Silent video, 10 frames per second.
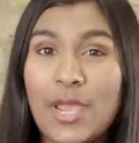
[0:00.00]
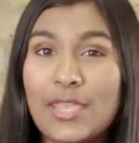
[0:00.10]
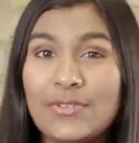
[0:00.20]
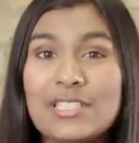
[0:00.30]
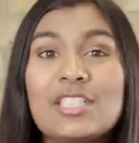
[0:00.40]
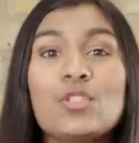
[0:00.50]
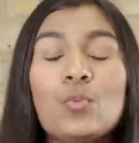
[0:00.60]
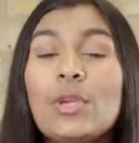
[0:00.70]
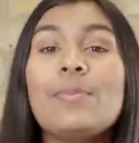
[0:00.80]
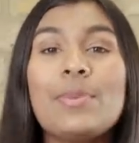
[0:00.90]
wave is
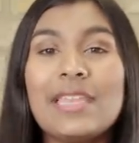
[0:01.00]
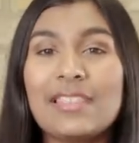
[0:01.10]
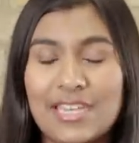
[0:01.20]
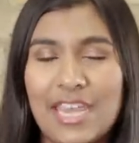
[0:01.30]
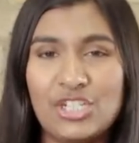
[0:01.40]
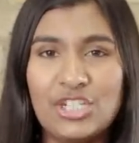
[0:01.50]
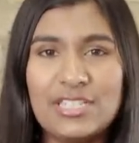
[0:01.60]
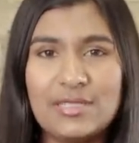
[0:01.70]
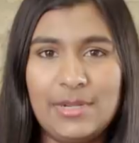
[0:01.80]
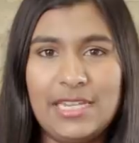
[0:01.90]
sweeping the
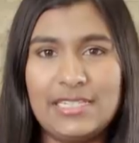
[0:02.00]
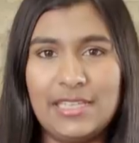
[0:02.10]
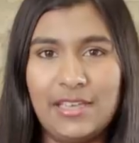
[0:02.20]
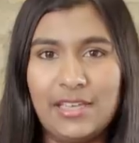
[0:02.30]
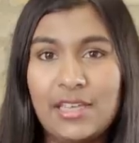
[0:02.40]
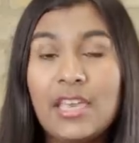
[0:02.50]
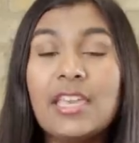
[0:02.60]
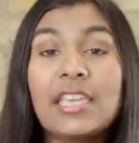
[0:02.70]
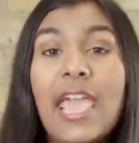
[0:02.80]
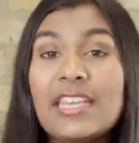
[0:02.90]
nation's media.
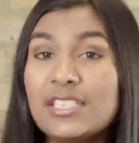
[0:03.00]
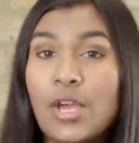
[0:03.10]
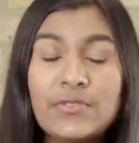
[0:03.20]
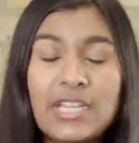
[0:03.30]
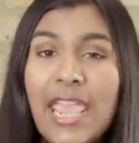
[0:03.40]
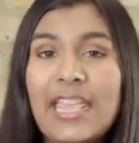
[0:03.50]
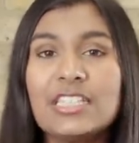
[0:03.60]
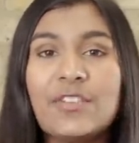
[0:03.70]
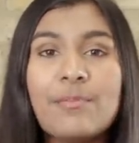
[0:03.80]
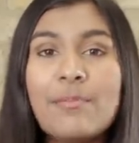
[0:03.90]
Case after
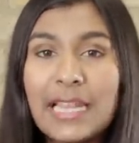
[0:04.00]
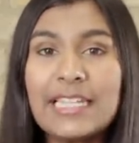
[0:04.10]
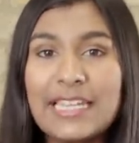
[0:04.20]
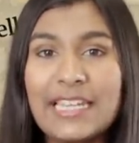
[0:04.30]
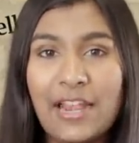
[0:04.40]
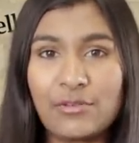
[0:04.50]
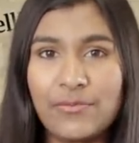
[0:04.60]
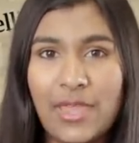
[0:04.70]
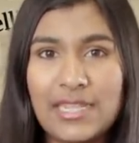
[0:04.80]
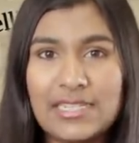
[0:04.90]
case of
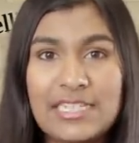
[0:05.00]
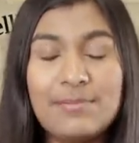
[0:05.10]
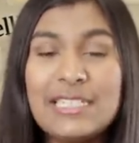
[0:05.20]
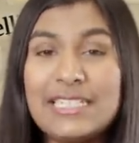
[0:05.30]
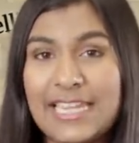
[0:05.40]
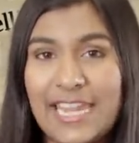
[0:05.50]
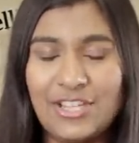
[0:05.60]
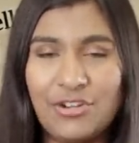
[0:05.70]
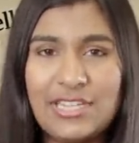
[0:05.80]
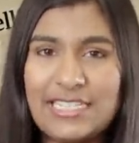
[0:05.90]
melanin-aggravated
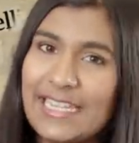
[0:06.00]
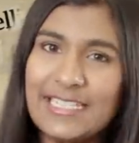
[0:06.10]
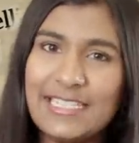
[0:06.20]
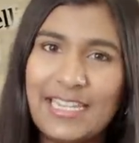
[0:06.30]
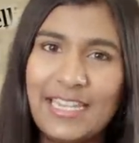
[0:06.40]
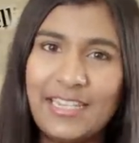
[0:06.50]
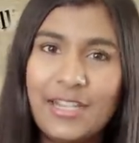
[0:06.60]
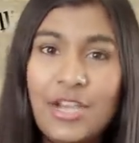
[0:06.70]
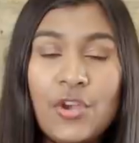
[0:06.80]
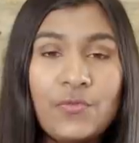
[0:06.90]
mistaken identity.
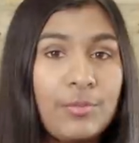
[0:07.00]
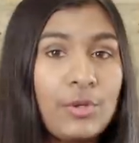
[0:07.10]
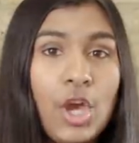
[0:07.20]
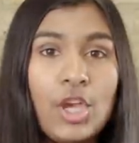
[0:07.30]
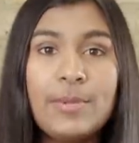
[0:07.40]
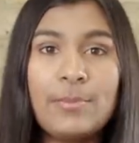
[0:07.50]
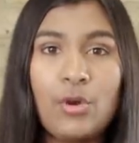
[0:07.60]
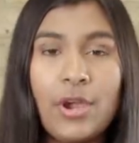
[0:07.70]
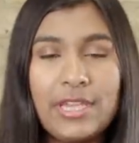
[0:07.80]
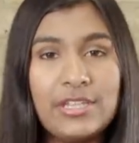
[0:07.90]
From Kobe
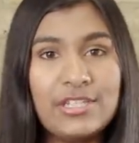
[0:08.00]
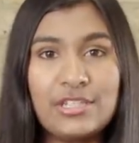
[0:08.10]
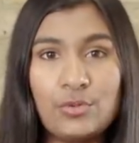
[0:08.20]
Bryant to